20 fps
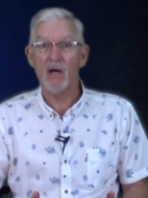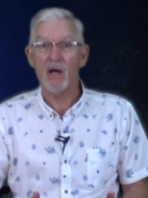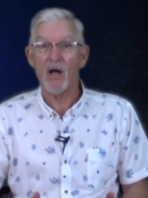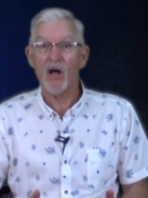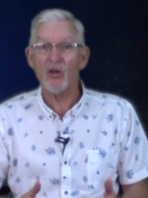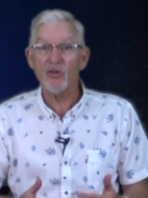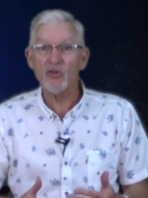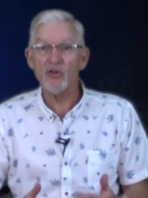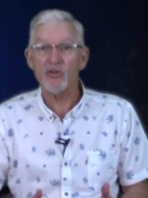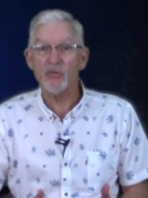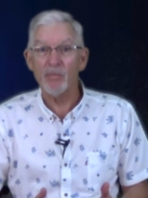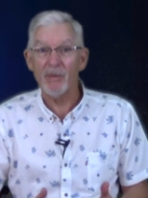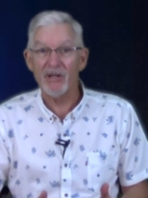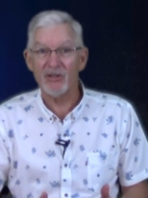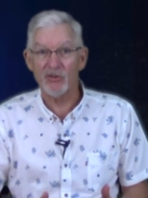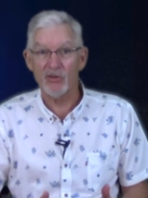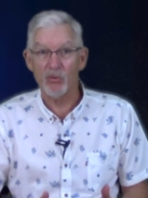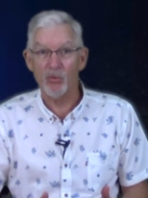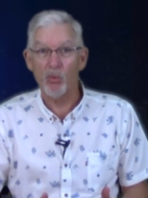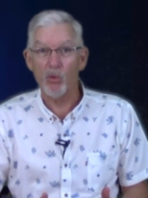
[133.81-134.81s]
I'll just
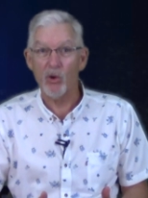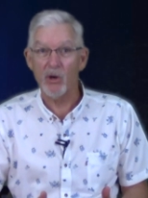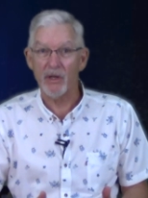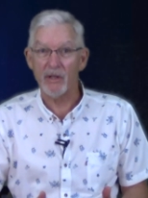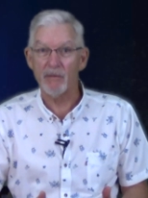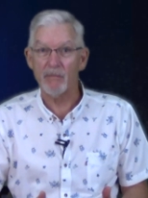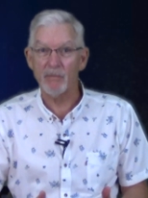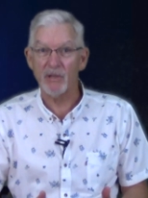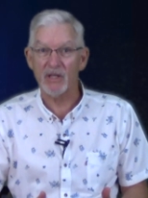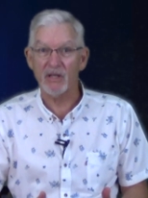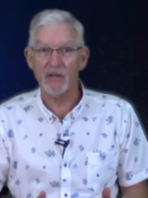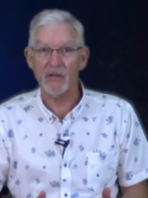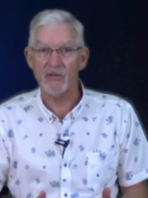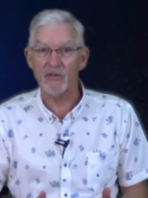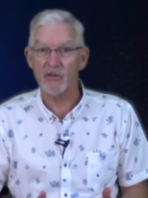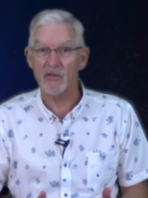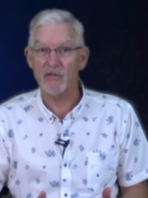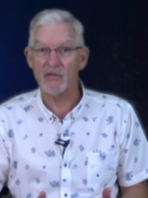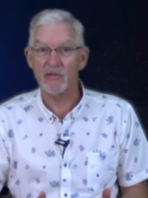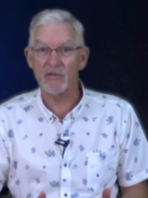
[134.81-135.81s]
mention one because
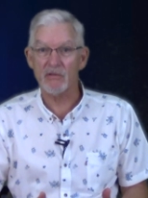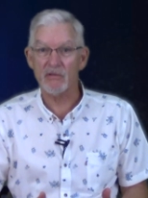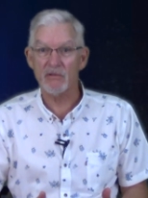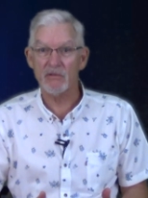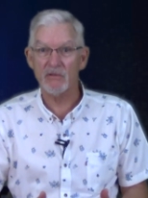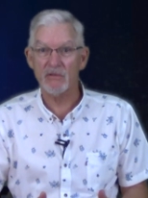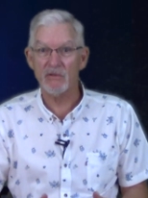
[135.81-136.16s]
it's